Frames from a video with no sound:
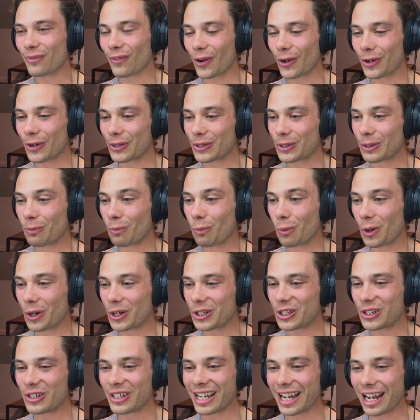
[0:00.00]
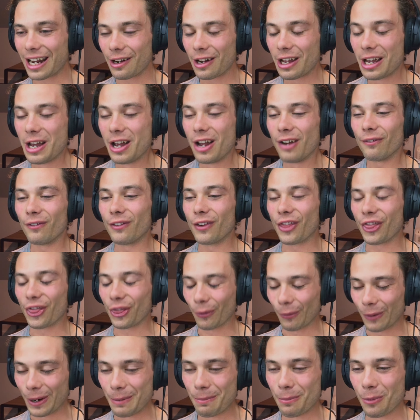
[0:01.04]
photos and what you get for
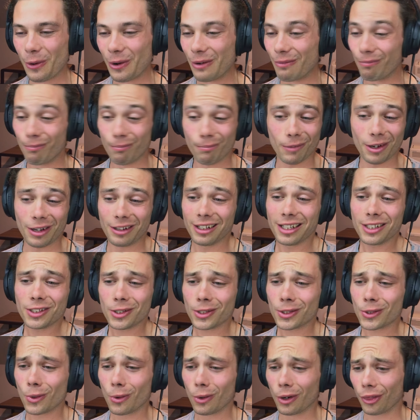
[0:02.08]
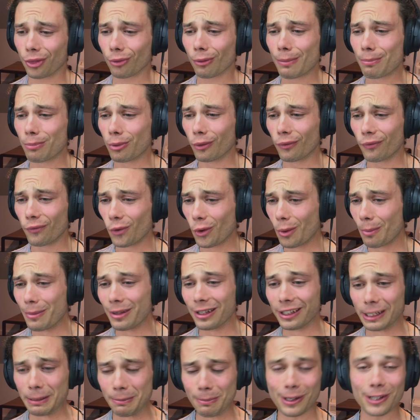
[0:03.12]
let's just call it 3.4
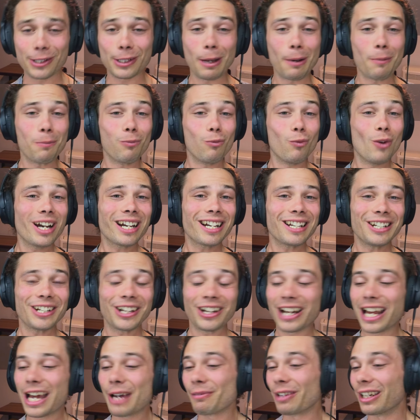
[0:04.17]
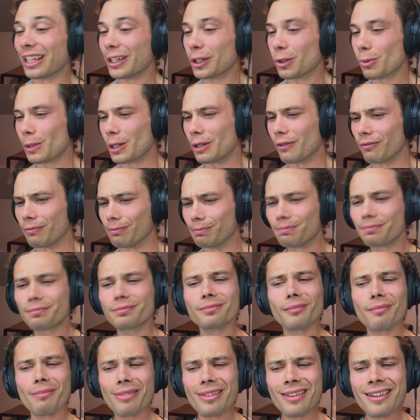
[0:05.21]
million, because I reckon you're going to have a little bit of
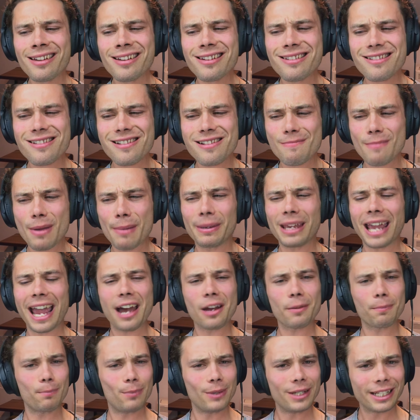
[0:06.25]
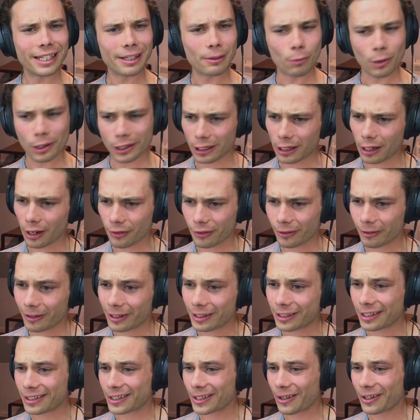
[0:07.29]
maybe outbidding one another,
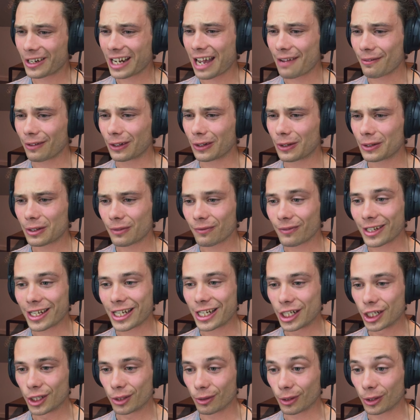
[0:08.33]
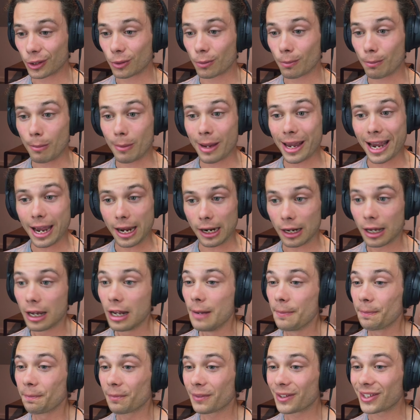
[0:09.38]
as it's going to have a lot of interest. Man,
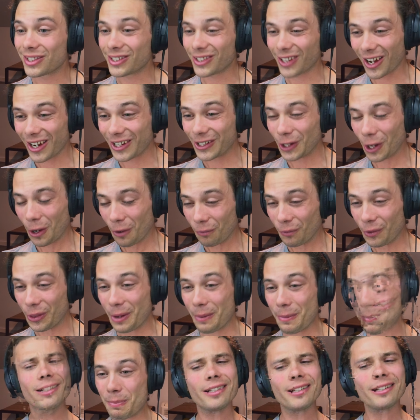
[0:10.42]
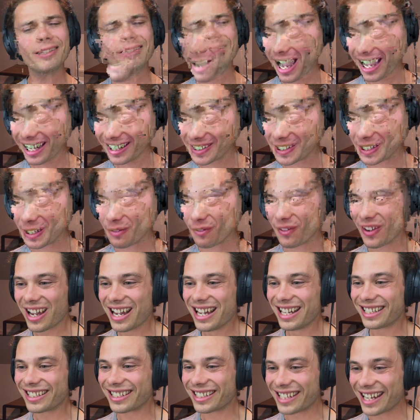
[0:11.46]
starting off with a massive
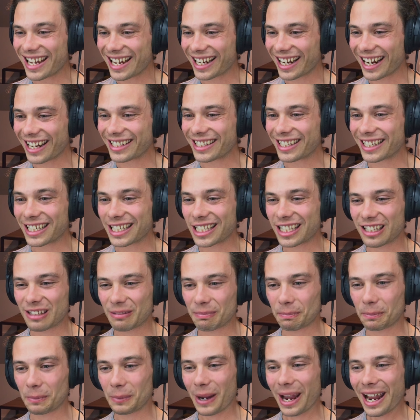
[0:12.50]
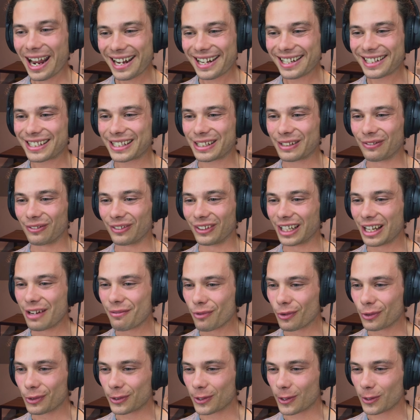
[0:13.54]
staircase, expansive
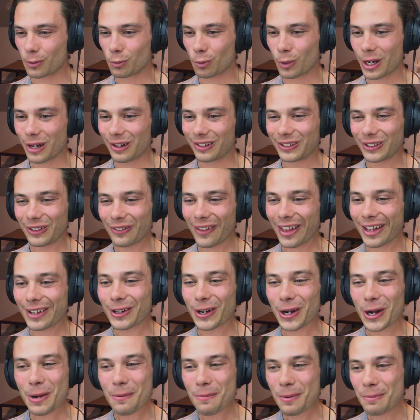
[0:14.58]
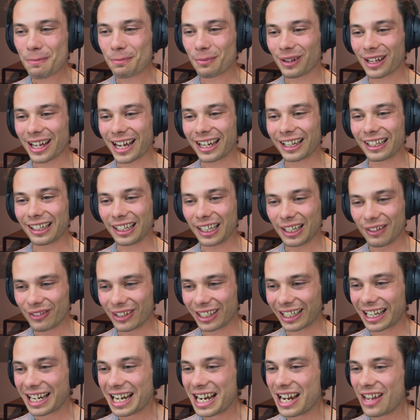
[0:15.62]
levels as well. Look at that open plan
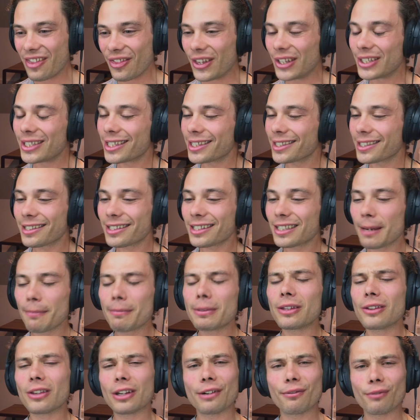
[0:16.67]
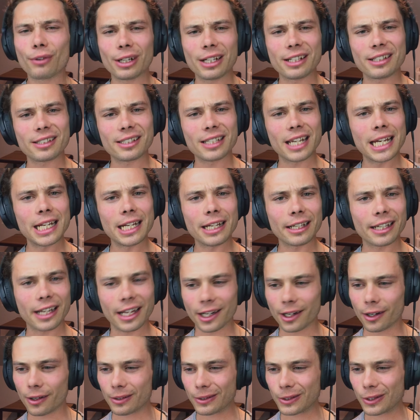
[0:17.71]
living. This isn't something that I've really seen in
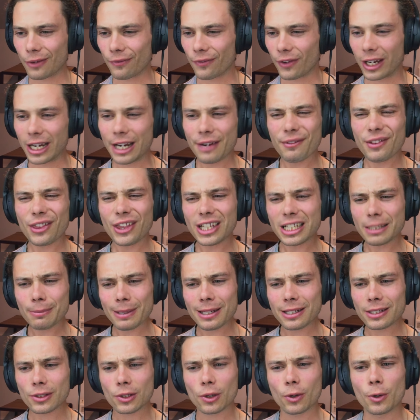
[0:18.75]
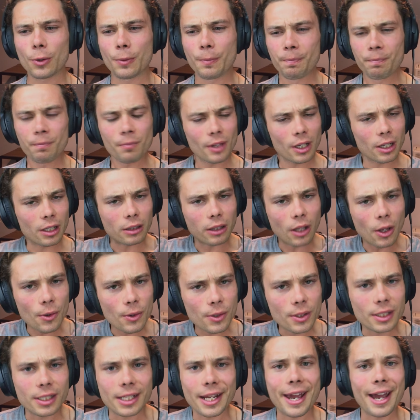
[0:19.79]
Canada so far. Everything's been so
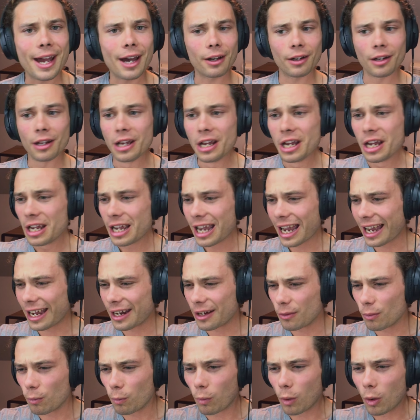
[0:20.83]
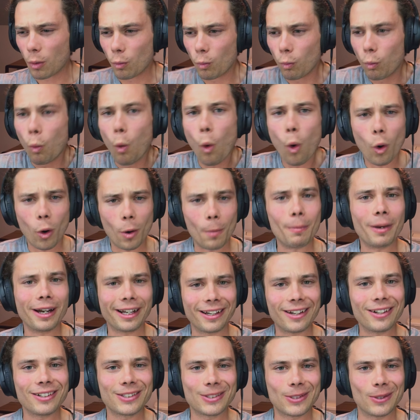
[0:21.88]
closed down and warm, I
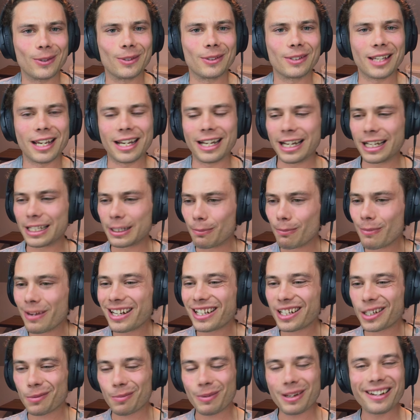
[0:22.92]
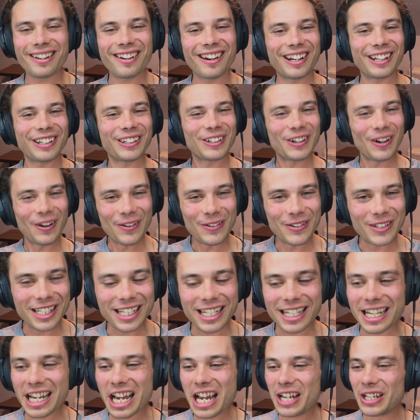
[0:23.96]
guess so to say. It's meant to be kind of
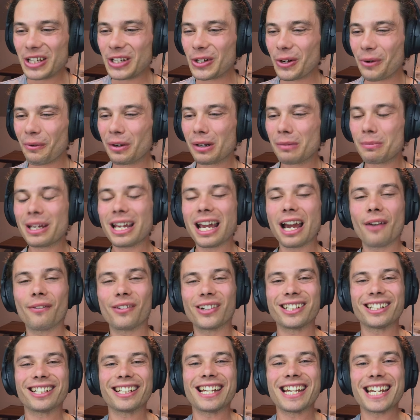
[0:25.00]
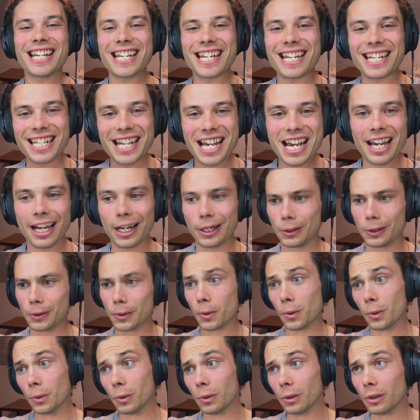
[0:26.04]
cozy. You don't want to be having to heat and
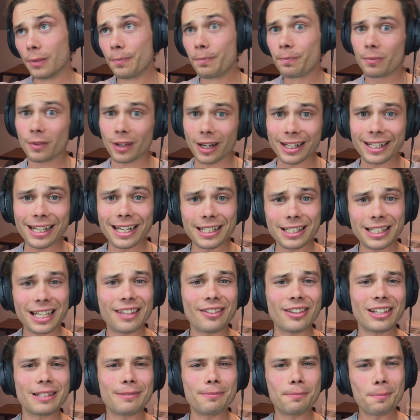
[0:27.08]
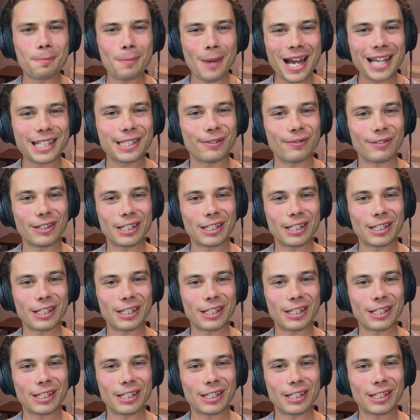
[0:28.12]
cool, I guess, these massive